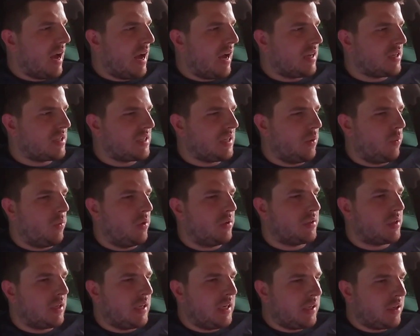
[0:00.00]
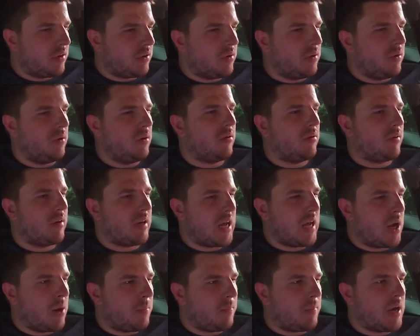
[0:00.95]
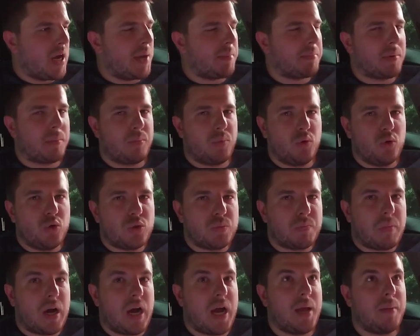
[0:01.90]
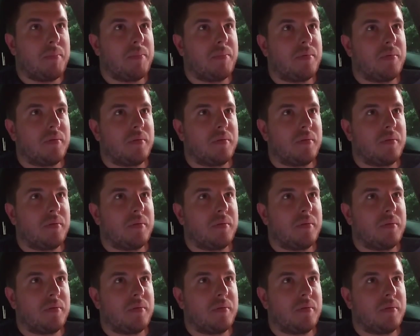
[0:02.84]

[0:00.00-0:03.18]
I still want an intercooler, a downpipe, a boost pipe,